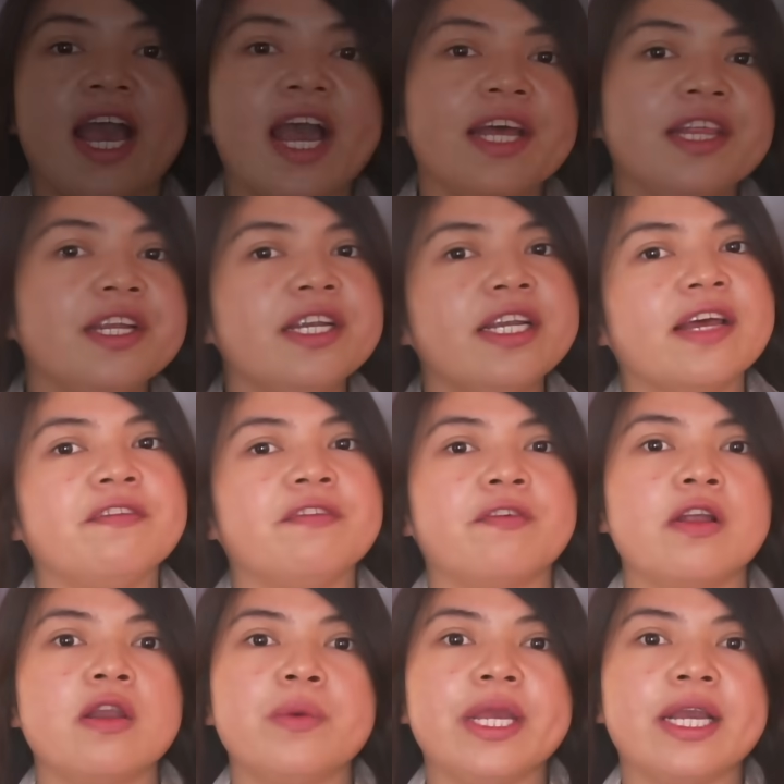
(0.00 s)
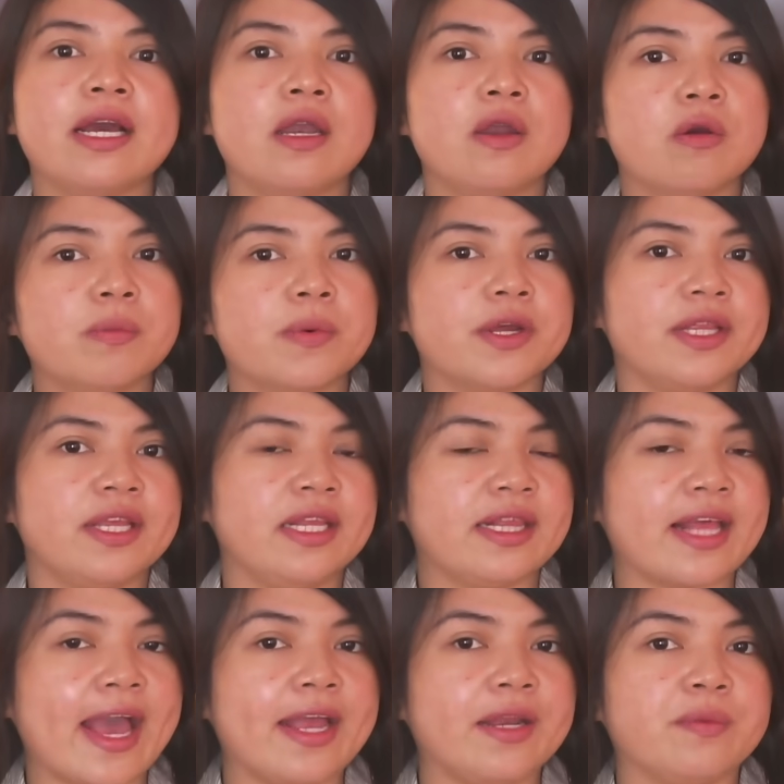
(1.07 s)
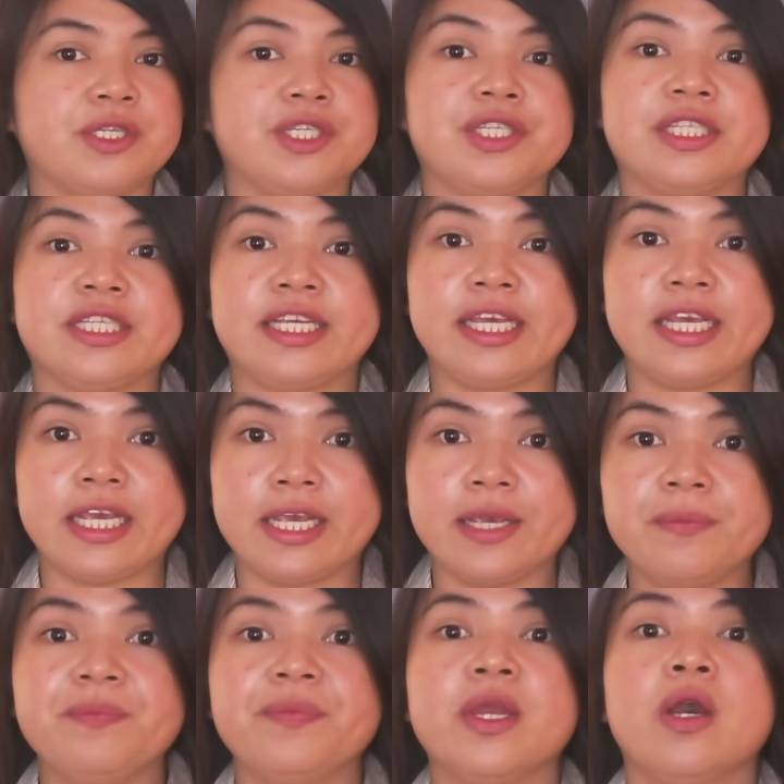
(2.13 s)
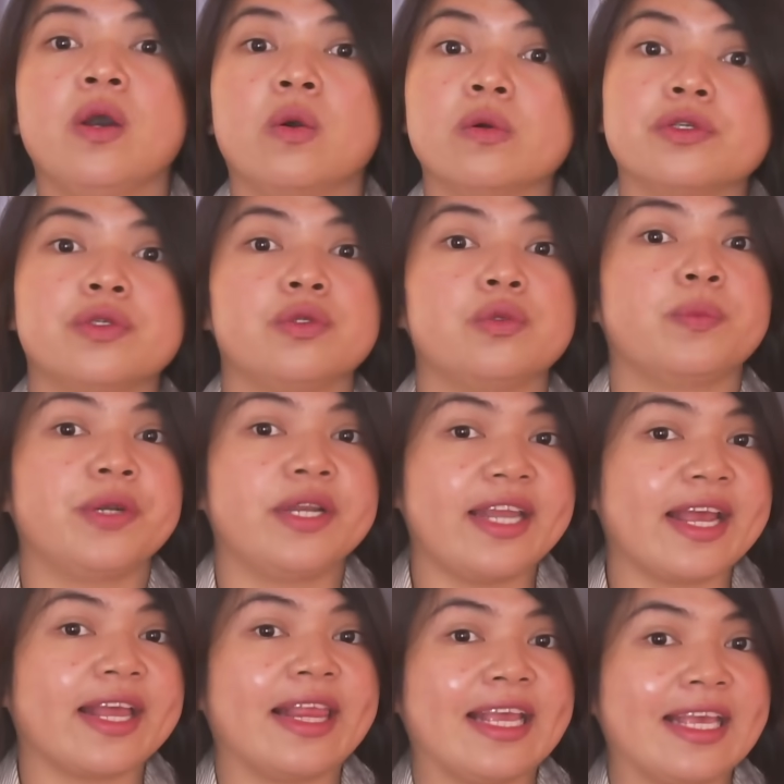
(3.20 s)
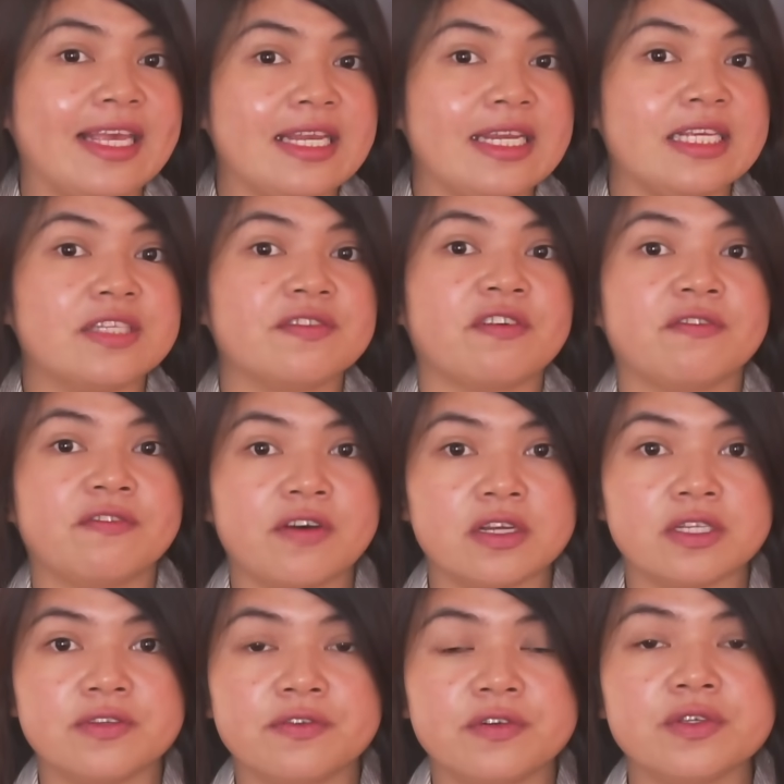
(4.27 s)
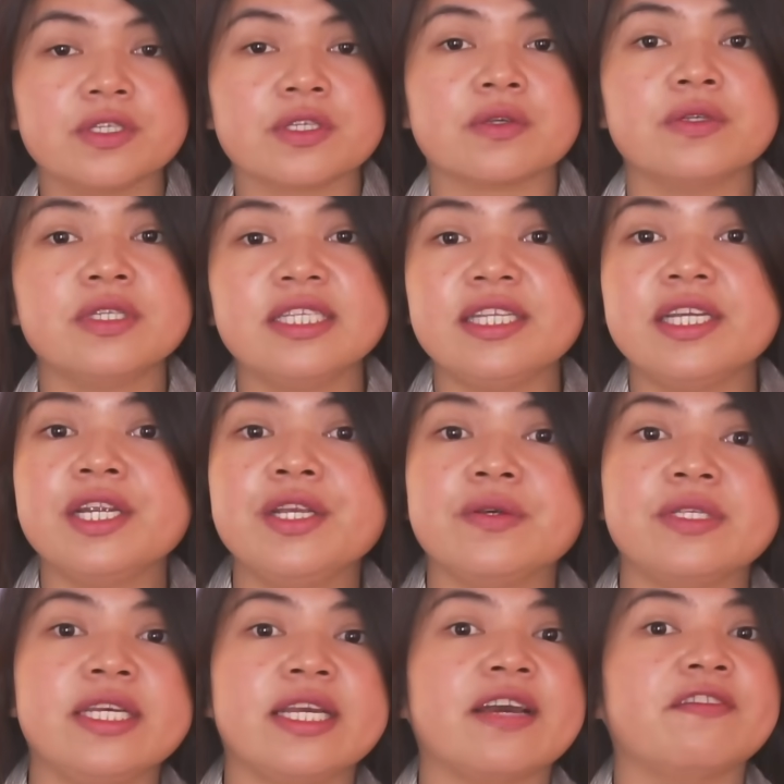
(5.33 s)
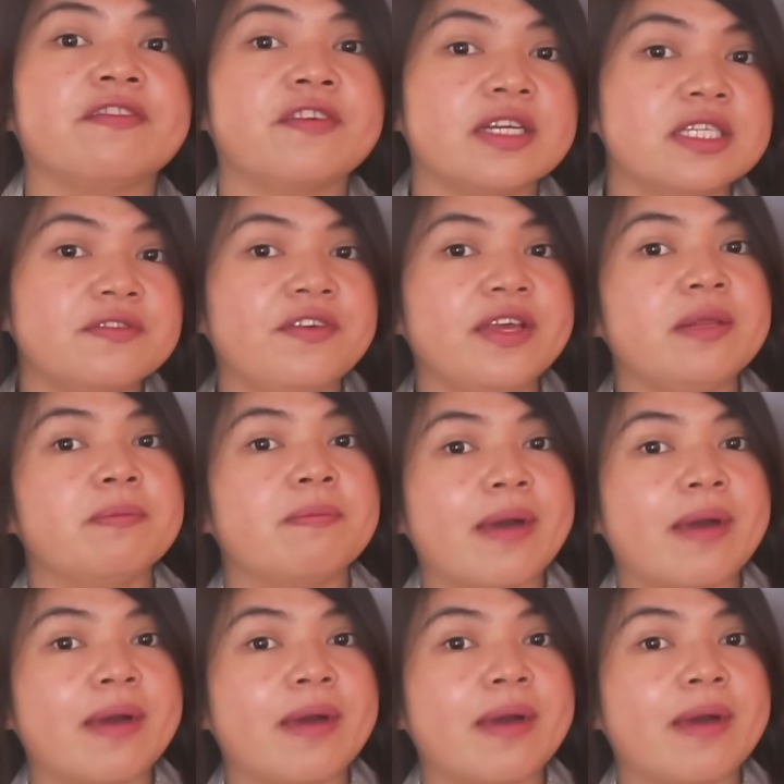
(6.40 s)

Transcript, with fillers: Other than following a low protein diet, which is key also to protect the kidneys from phosphorus, consider using a phosphate